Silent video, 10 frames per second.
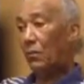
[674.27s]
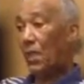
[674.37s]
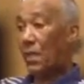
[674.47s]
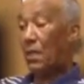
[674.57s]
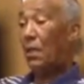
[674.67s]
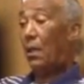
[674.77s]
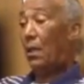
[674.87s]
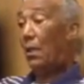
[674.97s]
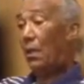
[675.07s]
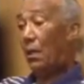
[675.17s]
kind of
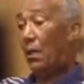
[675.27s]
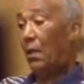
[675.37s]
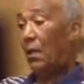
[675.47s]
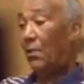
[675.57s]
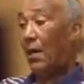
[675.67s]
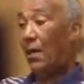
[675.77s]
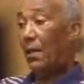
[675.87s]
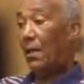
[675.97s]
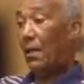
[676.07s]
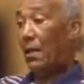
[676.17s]
ugly about it.
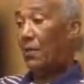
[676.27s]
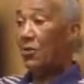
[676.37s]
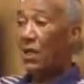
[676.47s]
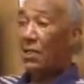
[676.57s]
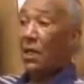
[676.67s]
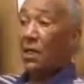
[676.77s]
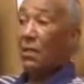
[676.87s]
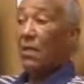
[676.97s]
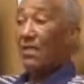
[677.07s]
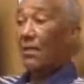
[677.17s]
You take that
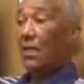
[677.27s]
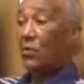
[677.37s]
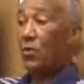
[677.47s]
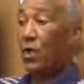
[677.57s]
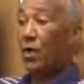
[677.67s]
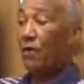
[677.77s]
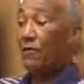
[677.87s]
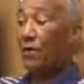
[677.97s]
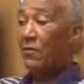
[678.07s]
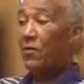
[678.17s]
or nothing. That's what I
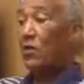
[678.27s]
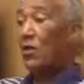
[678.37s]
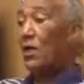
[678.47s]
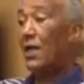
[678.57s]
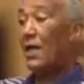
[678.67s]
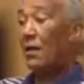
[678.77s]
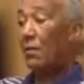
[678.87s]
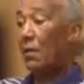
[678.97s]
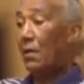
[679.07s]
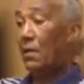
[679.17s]
offer you, and you turn it
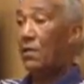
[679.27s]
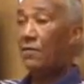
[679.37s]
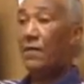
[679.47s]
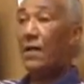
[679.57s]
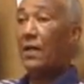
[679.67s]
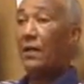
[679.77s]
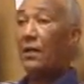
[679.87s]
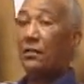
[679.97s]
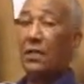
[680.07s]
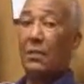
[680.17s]
down, and you find
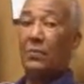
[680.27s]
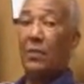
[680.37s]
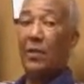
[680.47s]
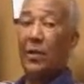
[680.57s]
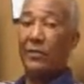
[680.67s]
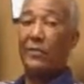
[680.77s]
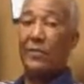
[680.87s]
another job somewhere else.